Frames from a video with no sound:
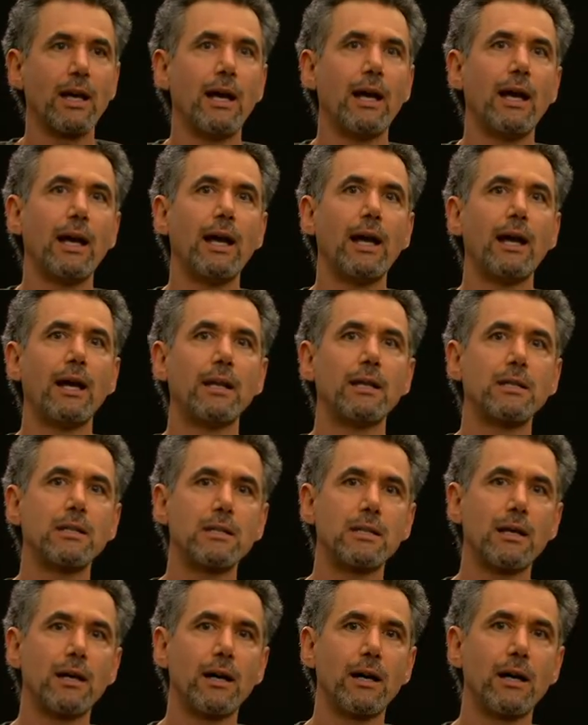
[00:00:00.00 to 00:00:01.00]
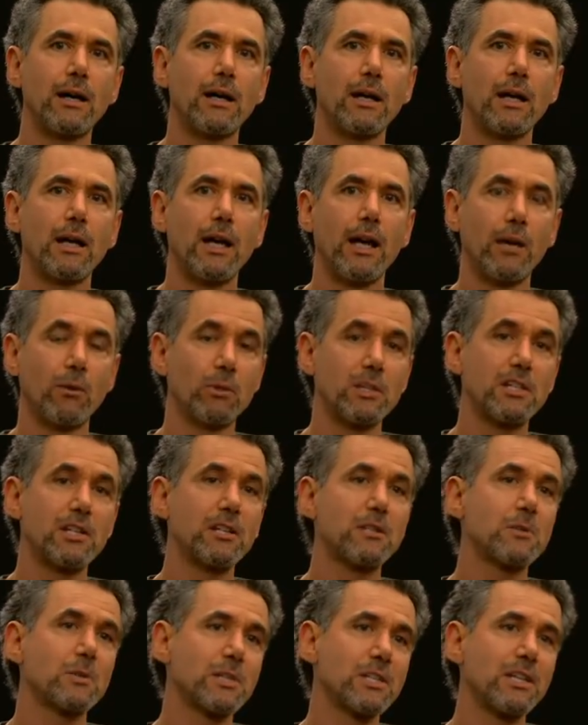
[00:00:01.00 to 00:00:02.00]
And what's
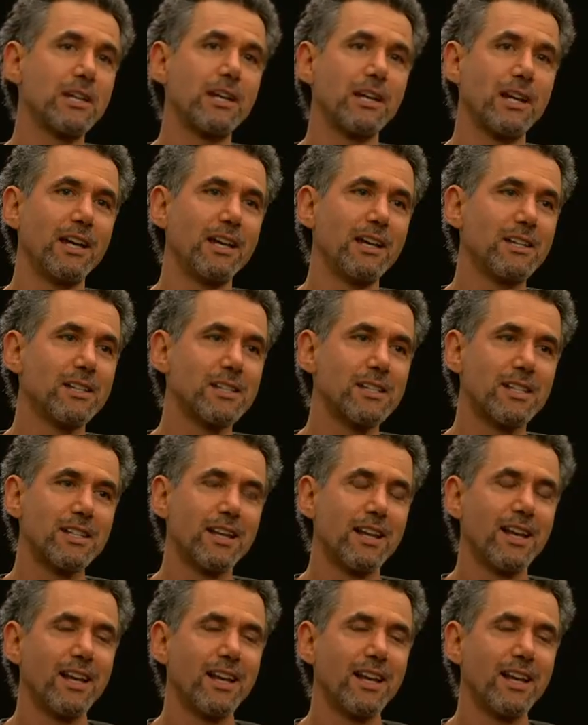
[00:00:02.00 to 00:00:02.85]
interesting is